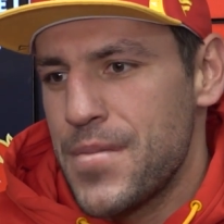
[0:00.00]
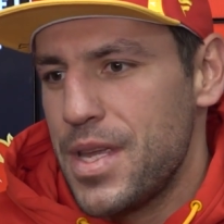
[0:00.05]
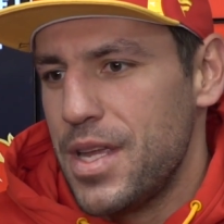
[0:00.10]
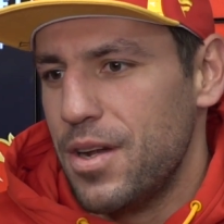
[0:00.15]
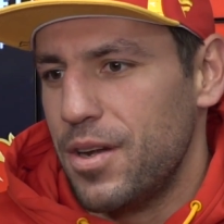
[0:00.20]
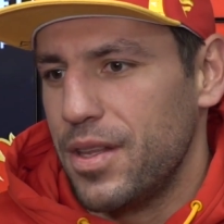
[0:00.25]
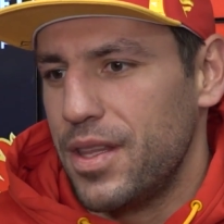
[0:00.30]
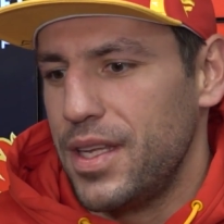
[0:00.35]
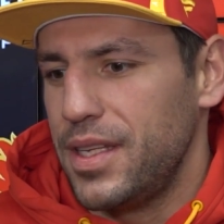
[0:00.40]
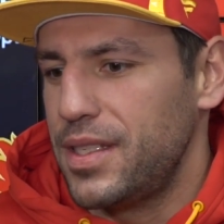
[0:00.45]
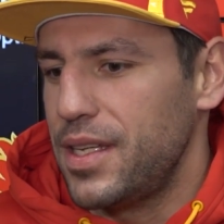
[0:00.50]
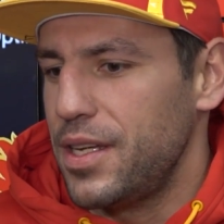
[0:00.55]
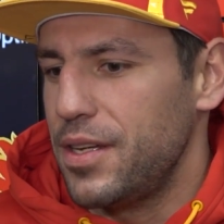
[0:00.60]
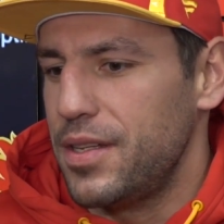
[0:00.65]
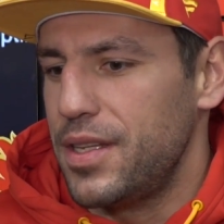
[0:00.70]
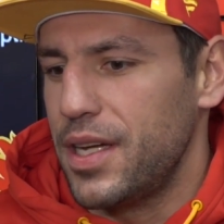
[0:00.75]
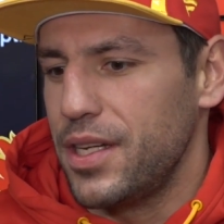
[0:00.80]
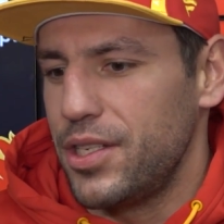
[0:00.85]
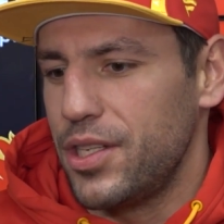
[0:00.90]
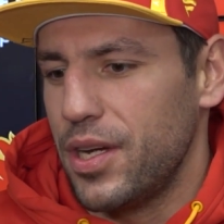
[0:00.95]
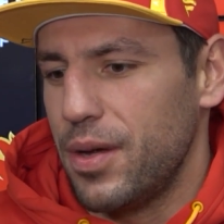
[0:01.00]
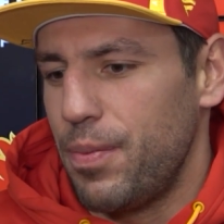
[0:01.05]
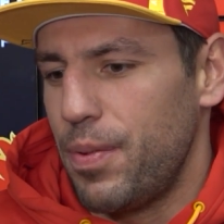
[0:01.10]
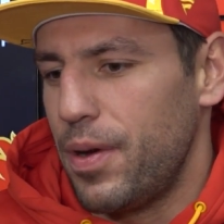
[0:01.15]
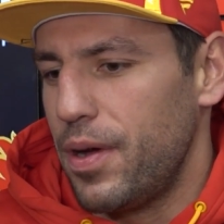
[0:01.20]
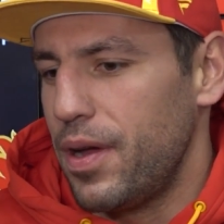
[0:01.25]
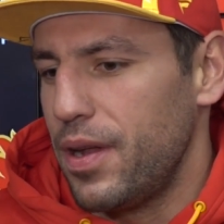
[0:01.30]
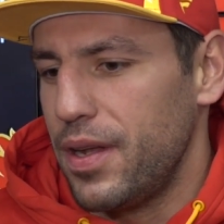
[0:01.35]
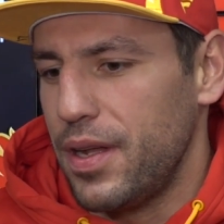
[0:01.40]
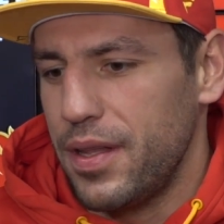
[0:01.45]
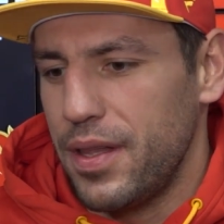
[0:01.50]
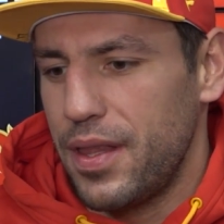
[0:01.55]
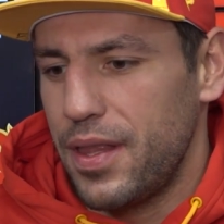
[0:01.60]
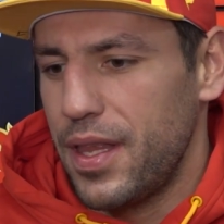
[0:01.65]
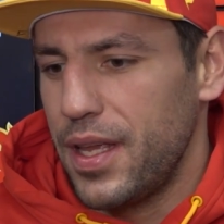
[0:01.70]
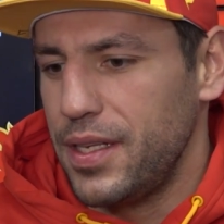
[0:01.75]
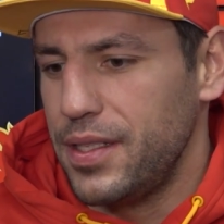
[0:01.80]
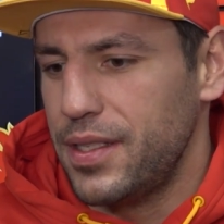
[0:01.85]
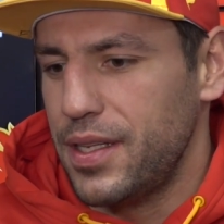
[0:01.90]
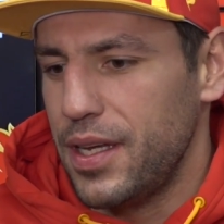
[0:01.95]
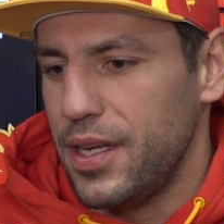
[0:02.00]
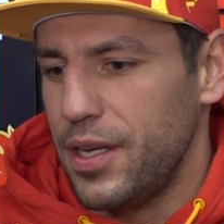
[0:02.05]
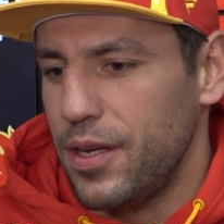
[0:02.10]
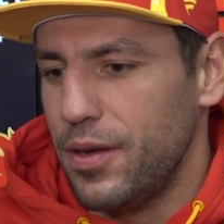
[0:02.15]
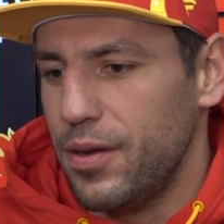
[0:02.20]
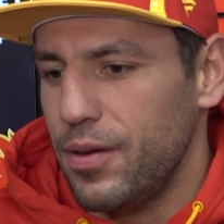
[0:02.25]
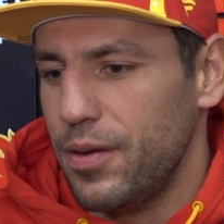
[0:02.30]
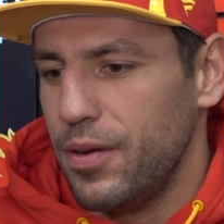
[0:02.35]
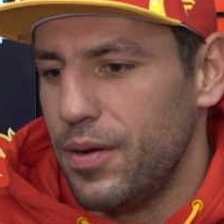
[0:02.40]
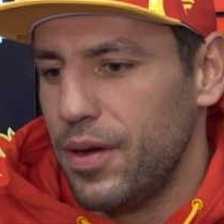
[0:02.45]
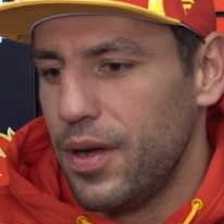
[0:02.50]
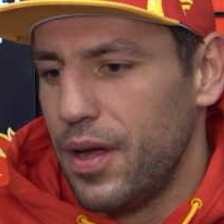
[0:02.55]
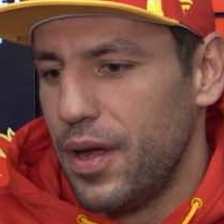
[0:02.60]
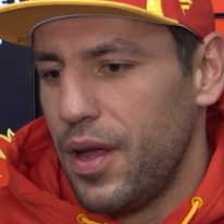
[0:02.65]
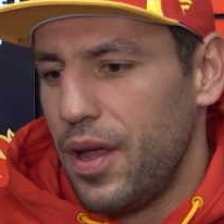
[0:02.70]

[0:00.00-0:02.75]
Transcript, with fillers: you know, things that you touch up on and things that you